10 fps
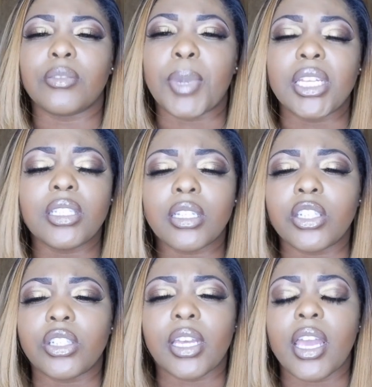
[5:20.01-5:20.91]

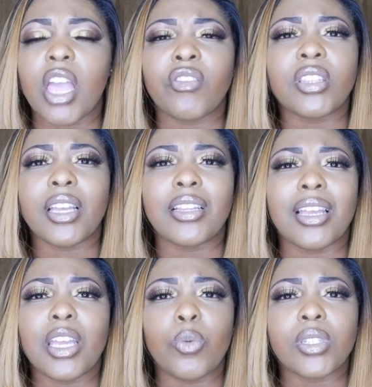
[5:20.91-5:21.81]
basically get everything
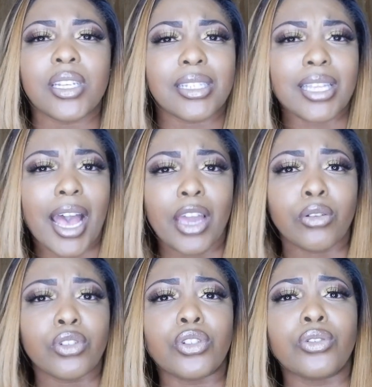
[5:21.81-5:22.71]
that he was
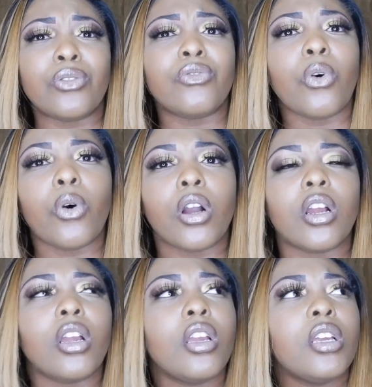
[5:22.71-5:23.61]
entitled to
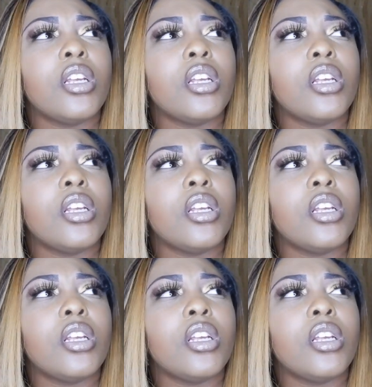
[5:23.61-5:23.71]
for